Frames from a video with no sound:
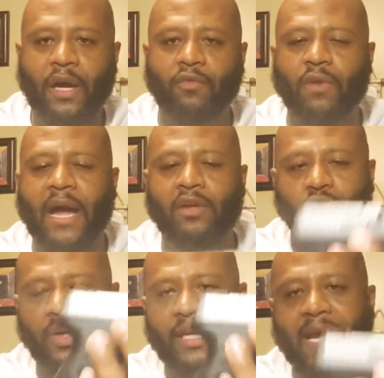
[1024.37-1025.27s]
12
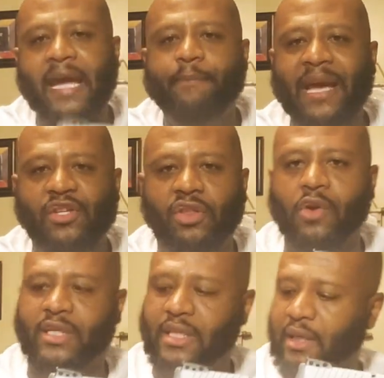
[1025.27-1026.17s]
rounds. One in the head makes
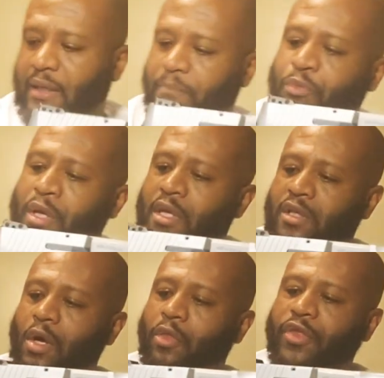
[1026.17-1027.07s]
13.
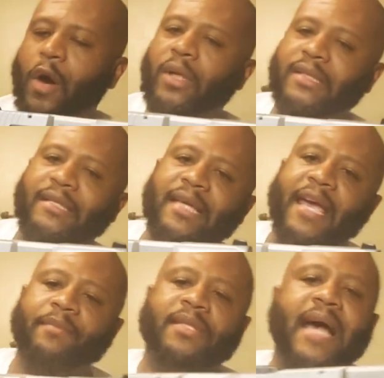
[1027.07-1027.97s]
So though it's the
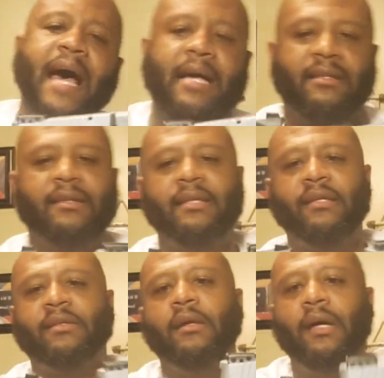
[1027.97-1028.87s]
same size as
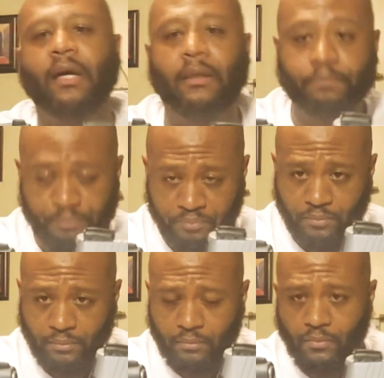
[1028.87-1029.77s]
this uh,
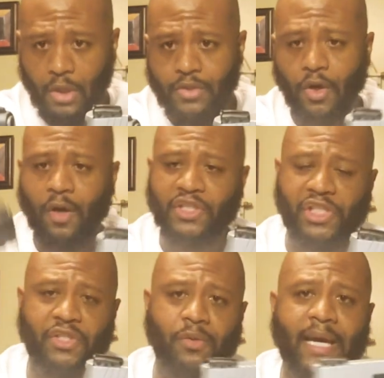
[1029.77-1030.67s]
Taurus
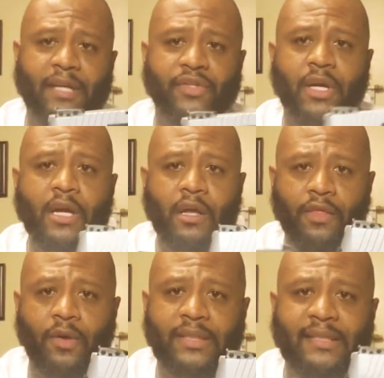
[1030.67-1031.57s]
G2S,
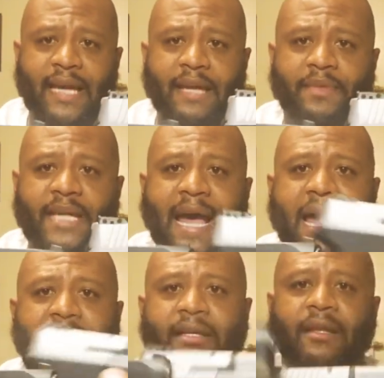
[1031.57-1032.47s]
those the same
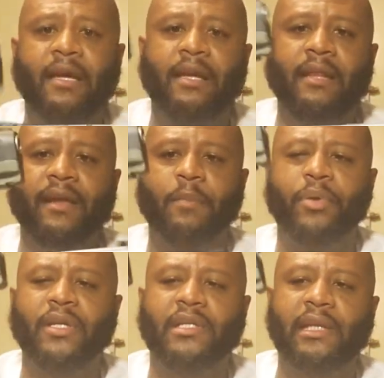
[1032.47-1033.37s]
size and, and, and, they're
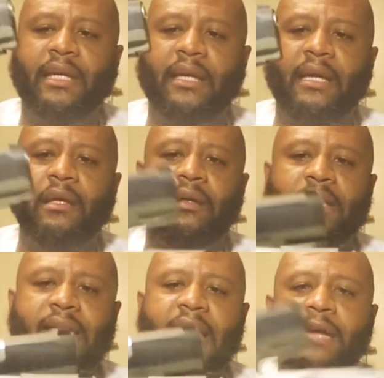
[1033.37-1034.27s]
pretty sleek and they look
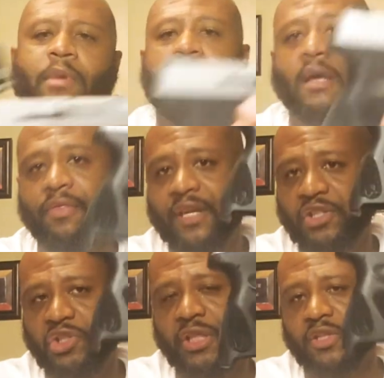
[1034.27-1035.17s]
the same.
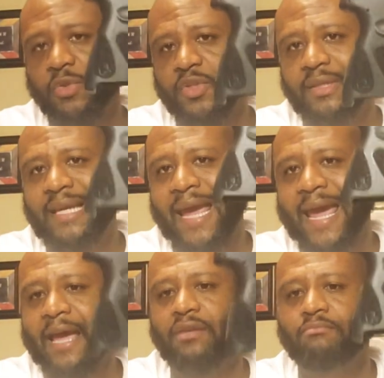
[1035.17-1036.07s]
This G2C
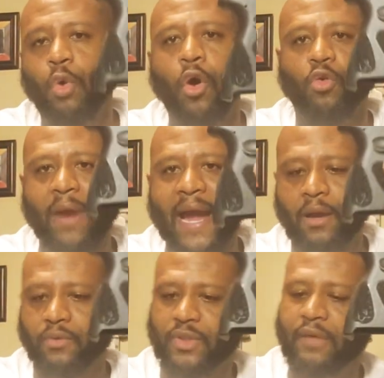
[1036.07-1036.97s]
has more
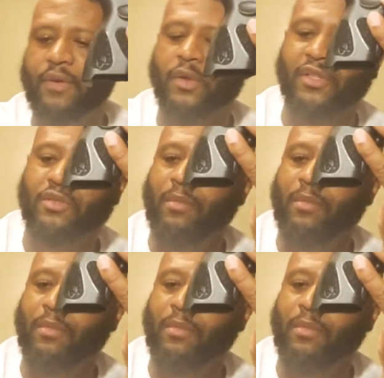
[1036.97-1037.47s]
rounds, even though it's a